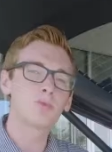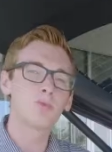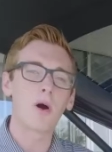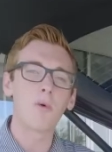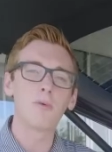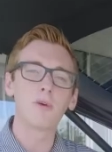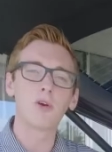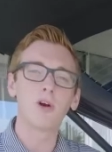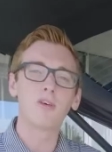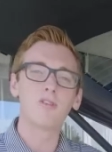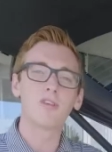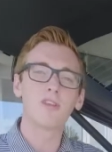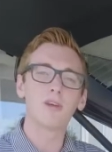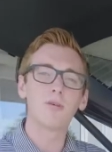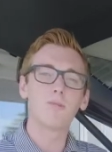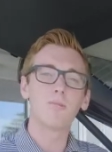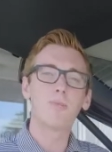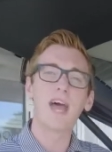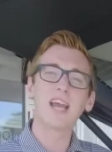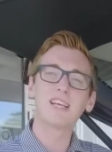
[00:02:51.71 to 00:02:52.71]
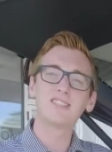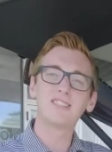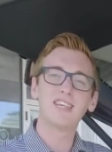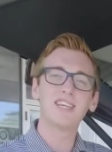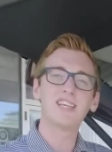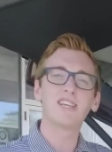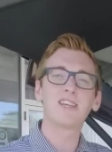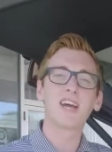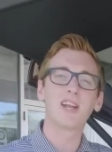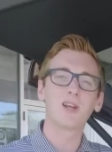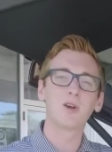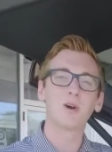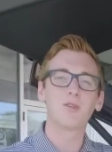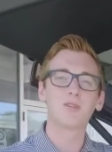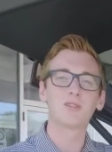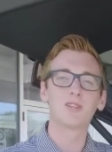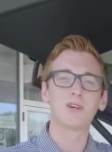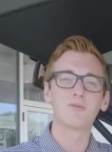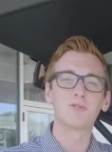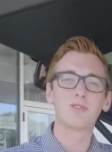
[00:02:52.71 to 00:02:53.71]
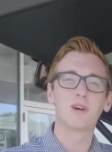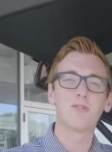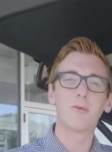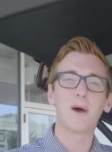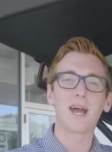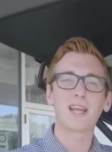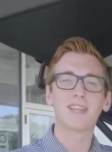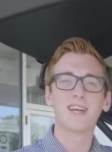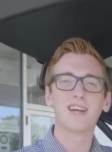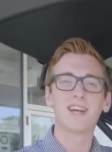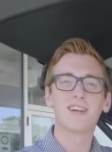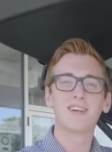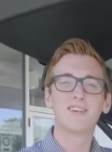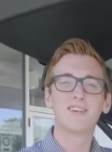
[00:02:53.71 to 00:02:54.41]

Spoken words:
You want me to go over the back seat and kind of go over some stuff back there?